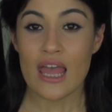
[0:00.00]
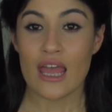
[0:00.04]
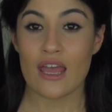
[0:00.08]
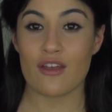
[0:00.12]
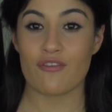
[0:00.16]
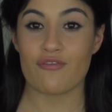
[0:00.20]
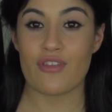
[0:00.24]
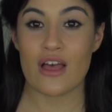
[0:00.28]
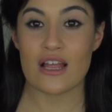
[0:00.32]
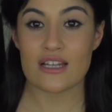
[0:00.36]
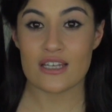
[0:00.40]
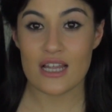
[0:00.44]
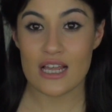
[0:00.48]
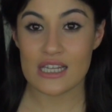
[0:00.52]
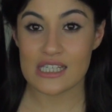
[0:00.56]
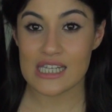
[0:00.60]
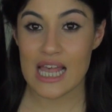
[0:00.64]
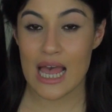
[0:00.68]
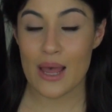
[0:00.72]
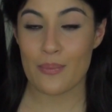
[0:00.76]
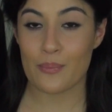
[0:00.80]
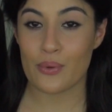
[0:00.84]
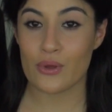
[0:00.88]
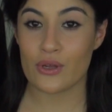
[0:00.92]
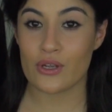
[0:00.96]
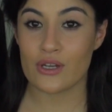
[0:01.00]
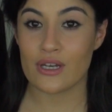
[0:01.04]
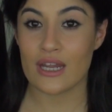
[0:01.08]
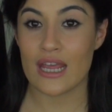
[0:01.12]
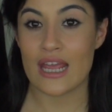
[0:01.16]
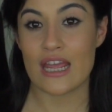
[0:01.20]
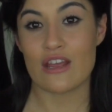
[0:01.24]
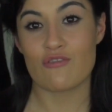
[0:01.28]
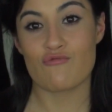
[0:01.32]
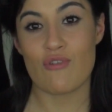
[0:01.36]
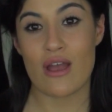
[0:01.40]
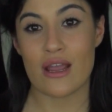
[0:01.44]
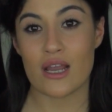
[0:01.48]
If that does happen,
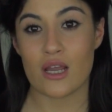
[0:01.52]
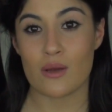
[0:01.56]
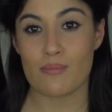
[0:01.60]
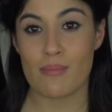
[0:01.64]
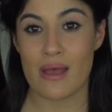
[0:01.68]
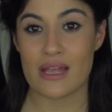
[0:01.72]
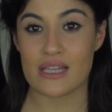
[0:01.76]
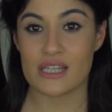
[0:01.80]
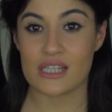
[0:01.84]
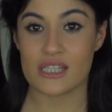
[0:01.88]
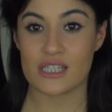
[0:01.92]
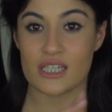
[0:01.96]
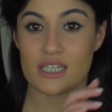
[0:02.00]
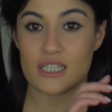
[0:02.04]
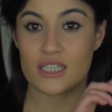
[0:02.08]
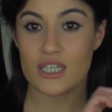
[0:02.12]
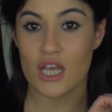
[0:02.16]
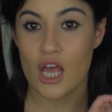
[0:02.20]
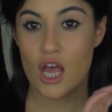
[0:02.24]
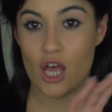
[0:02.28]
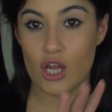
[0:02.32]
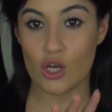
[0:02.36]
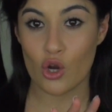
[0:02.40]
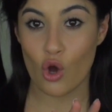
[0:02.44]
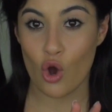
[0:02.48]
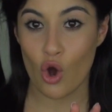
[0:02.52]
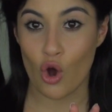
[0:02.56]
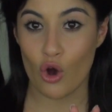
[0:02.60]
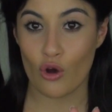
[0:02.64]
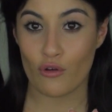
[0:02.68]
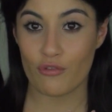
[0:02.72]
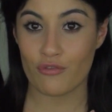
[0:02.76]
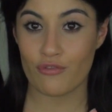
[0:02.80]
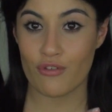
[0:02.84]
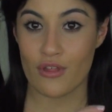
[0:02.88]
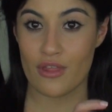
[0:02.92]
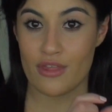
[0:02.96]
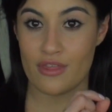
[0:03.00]
it recommends to turn
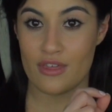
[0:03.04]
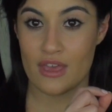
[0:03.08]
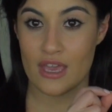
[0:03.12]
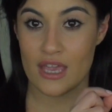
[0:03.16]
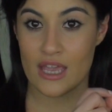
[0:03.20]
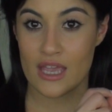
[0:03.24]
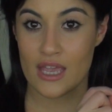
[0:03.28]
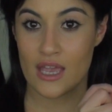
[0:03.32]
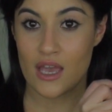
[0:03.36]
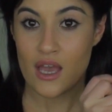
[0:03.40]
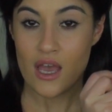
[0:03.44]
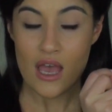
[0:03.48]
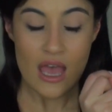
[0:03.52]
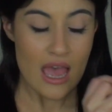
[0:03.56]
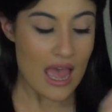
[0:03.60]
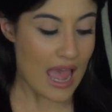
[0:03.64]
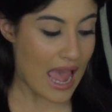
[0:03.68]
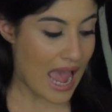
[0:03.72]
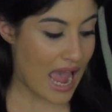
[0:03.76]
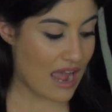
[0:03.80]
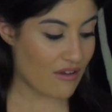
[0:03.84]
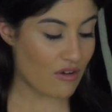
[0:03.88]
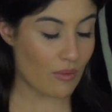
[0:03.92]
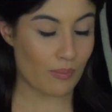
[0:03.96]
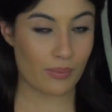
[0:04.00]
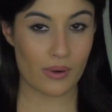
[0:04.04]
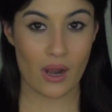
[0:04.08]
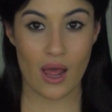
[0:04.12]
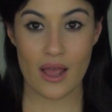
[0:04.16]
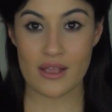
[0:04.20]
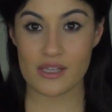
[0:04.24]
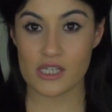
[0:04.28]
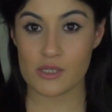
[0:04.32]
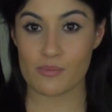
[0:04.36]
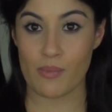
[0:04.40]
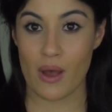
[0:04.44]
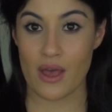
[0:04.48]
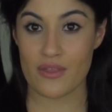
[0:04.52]
off the hair
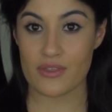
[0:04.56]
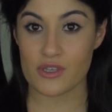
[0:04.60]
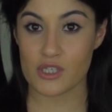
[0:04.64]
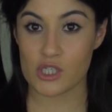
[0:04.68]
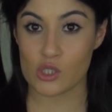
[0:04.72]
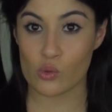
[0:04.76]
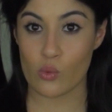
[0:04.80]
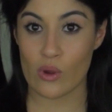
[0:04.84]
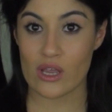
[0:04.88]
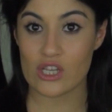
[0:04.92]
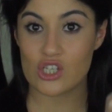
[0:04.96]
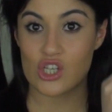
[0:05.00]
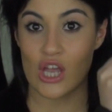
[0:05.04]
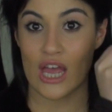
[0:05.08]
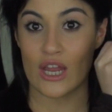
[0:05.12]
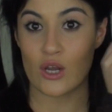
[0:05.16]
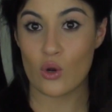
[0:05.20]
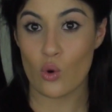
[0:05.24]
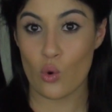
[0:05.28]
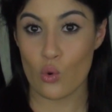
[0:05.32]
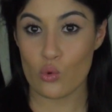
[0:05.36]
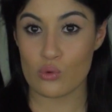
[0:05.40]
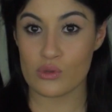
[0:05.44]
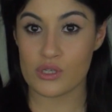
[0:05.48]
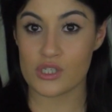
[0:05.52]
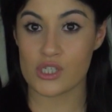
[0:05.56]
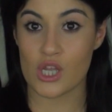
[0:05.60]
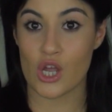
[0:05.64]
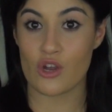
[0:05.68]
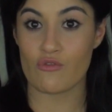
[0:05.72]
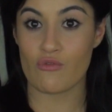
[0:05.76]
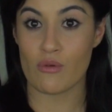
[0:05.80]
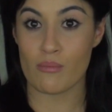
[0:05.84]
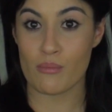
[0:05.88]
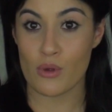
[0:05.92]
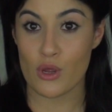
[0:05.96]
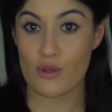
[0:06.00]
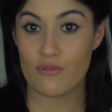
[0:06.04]
appliance by the switch and also
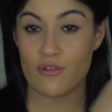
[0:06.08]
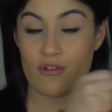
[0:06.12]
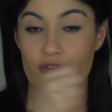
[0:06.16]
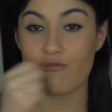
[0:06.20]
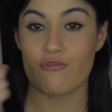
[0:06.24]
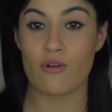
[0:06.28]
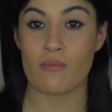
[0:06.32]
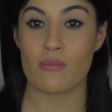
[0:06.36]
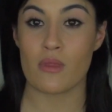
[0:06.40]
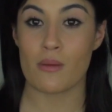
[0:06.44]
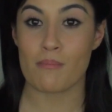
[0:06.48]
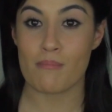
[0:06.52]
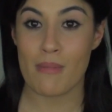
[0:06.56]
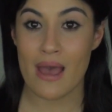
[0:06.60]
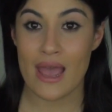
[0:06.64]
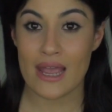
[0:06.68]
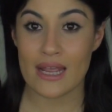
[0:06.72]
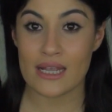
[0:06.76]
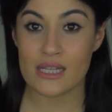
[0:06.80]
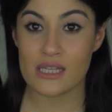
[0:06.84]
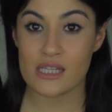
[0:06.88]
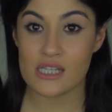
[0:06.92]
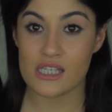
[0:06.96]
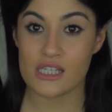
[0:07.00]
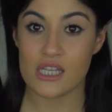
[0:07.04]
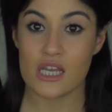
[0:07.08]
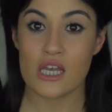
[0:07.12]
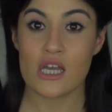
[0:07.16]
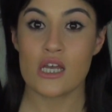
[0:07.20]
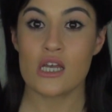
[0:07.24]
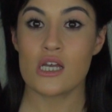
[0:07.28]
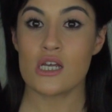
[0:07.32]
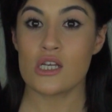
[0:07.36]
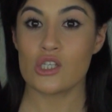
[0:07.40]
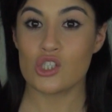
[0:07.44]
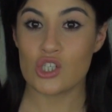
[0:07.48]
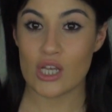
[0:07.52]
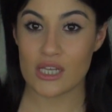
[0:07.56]
remove it from the mains,
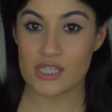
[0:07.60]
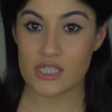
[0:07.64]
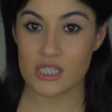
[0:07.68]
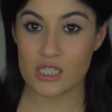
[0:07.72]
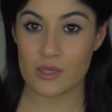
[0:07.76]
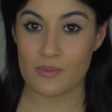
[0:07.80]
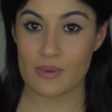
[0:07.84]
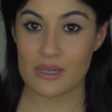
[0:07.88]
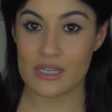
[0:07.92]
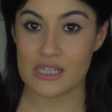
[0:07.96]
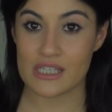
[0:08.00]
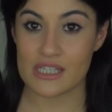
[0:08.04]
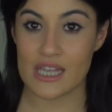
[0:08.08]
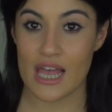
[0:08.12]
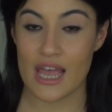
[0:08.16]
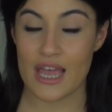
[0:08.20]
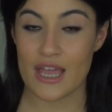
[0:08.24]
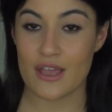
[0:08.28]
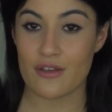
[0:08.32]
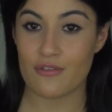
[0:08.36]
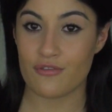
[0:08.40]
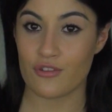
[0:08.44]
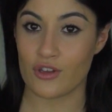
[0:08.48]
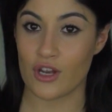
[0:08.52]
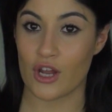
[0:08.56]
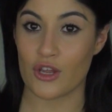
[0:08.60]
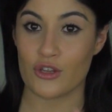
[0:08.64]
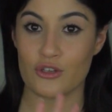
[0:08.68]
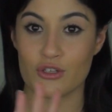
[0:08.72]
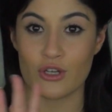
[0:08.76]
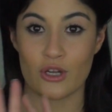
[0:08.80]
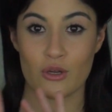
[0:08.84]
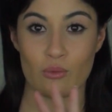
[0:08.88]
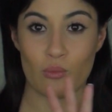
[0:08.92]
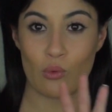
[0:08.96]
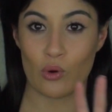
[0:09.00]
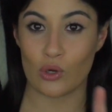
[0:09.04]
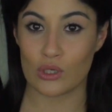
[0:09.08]
just to be safe. You know, you
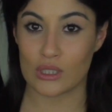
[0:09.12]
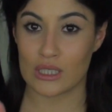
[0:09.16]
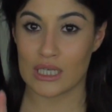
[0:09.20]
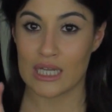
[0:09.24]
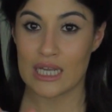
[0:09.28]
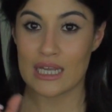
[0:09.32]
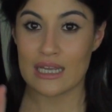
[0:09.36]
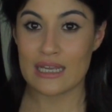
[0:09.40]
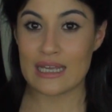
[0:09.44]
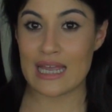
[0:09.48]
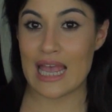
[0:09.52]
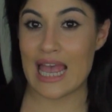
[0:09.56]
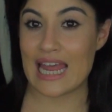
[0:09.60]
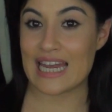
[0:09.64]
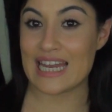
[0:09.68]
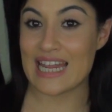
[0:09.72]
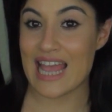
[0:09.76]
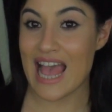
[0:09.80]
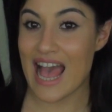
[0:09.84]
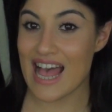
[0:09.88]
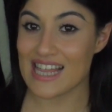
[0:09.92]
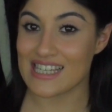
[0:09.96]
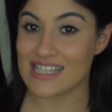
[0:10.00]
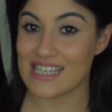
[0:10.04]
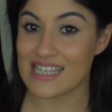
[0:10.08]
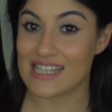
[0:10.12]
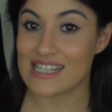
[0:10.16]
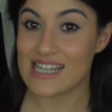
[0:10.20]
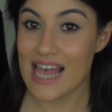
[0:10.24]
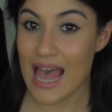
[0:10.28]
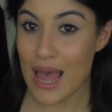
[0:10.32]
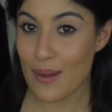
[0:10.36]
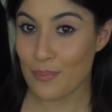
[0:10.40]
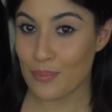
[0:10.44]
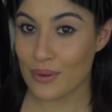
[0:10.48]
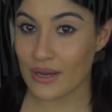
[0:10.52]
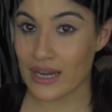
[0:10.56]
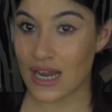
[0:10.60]
don't want any hazards
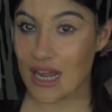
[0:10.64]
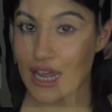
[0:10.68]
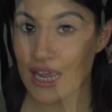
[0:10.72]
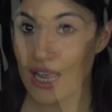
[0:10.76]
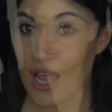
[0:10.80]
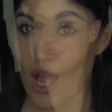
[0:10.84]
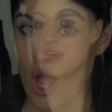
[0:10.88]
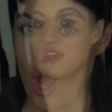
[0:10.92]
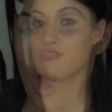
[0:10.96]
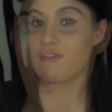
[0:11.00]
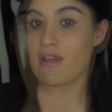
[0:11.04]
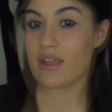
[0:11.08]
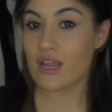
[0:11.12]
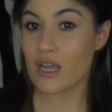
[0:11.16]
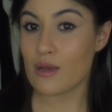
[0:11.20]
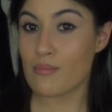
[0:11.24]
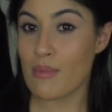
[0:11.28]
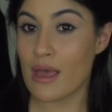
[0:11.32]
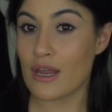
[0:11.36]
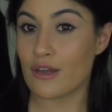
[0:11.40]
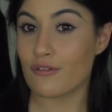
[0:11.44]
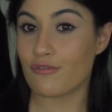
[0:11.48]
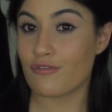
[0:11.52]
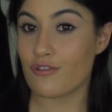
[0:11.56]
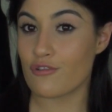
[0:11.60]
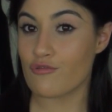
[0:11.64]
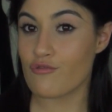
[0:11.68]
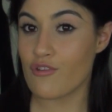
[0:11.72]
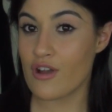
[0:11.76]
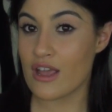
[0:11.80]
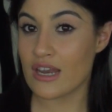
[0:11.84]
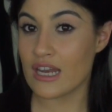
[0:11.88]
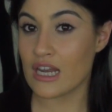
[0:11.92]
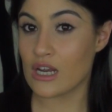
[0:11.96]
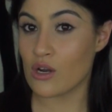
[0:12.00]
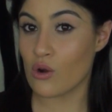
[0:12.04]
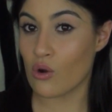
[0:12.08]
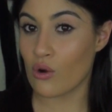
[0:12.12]
happening. They recommend for
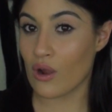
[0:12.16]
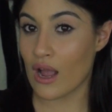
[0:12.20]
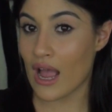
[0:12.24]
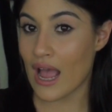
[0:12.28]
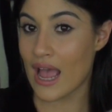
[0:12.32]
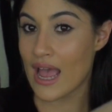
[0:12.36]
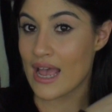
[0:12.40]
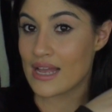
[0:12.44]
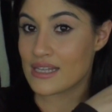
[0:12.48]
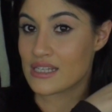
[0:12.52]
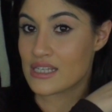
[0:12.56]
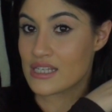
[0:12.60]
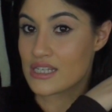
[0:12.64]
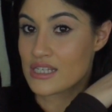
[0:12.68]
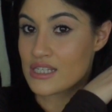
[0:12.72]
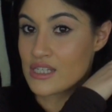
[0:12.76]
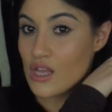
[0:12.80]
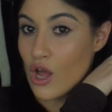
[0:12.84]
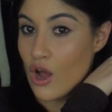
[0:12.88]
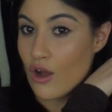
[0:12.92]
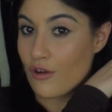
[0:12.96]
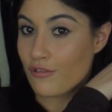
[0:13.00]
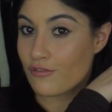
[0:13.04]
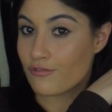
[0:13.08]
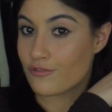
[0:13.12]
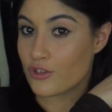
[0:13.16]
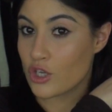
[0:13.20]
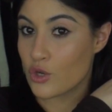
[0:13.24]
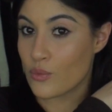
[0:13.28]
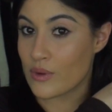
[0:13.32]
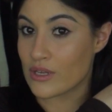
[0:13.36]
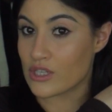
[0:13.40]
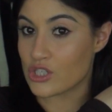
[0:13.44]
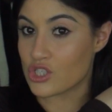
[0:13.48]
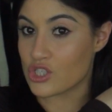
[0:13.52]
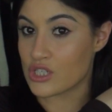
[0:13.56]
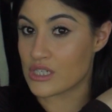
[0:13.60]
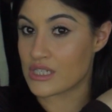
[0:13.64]
really long hair to start a
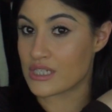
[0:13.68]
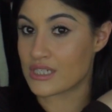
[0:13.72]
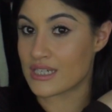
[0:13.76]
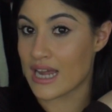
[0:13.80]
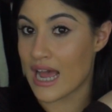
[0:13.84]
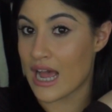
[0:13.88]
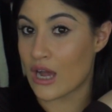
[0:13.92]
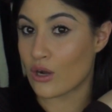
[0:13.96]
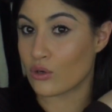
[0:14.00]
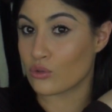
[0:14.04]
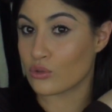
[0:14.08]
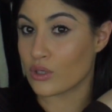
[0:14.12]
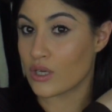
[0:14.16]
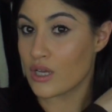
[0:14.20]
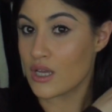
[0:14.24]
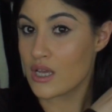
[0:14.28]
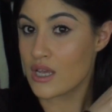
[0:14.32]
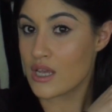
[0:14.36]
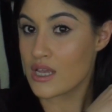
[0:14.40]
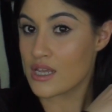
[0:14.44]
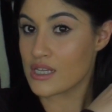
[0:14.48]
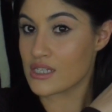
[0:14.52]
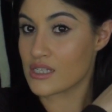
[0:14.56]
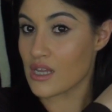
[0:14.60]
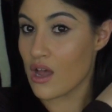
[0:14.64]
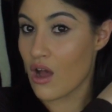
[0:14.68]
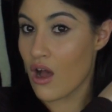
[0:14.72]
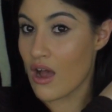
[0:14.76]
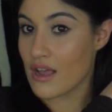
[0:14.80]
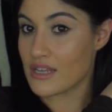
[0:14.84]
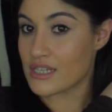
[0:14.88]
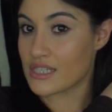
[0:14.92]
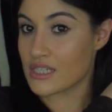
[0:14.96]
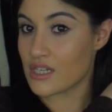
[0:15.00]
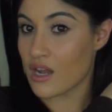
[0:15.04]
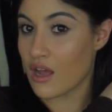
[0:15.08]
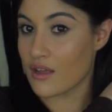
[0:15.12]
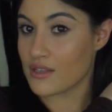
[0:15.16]
few inches down. So
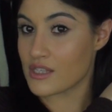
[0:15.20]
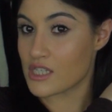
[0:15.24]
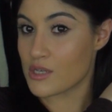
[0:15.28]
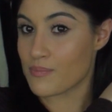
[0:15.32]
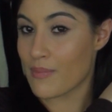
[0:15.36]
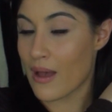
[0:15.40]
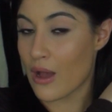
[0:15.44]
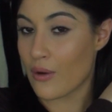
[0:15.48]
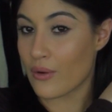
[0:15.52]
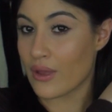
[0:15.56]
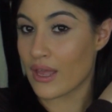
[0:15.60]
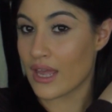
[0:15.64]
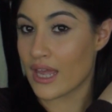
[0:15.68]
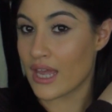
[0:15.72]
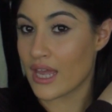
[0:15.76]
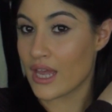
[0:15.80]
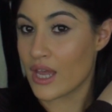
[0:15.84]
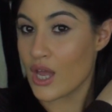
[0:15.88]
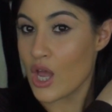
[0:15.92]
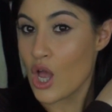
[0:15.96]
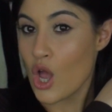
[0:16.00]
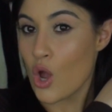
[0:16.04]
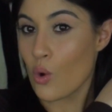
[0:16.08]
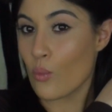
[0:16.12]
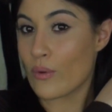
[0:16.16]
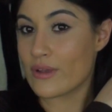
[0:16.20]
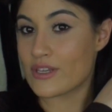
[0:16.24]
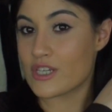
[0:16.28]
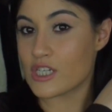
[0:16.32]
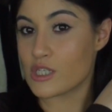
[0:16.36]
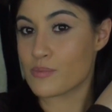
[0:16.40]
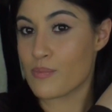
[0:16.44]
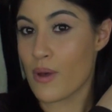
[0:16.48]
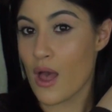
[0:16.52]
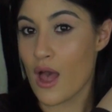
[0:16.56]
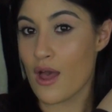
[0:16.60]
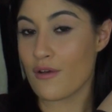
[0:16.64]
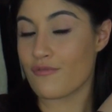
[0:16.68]
I start about here, which
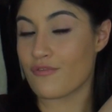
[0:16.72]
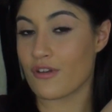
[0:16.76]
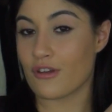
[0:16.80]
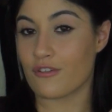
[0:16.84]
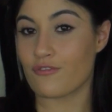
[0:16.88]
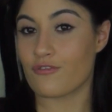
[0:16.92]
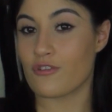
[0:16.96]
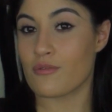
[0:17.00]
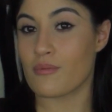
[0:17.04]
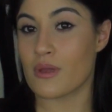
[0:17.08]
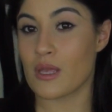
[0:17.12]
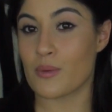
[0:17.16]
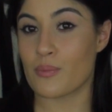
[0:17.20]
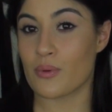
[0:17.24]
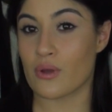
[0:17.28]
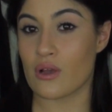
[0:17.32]
is perfect for me